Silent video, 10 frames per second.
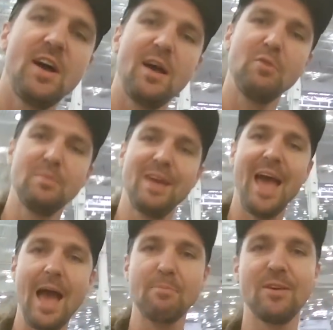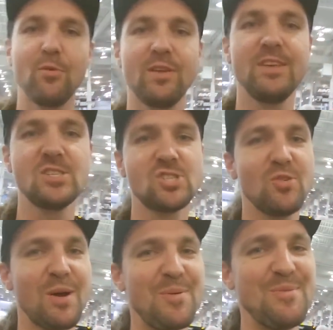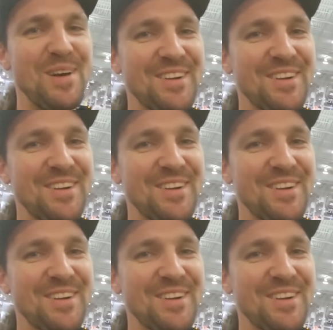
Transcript: I would be happy if one of these showed up in my